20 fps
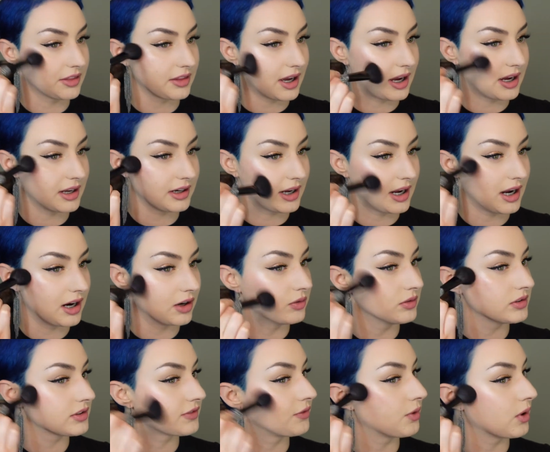that
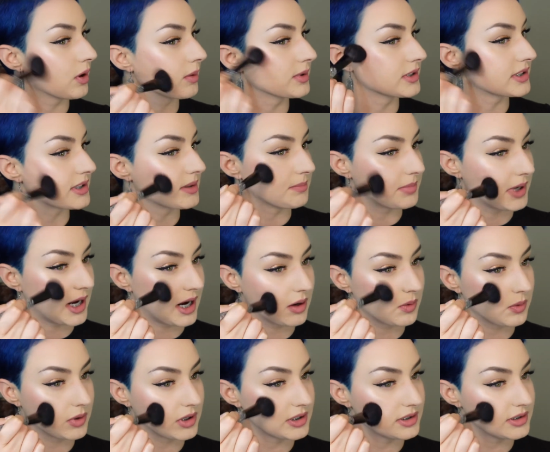out forwards and
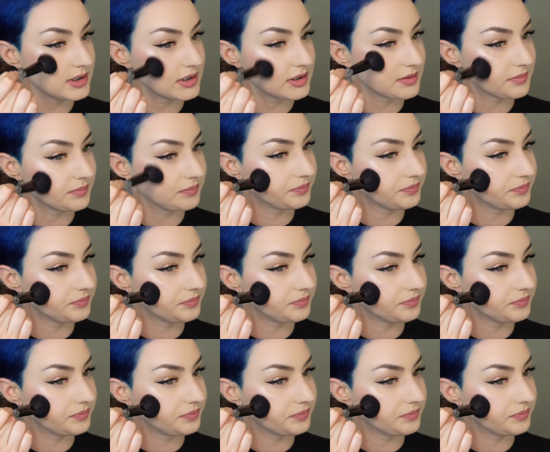backwards.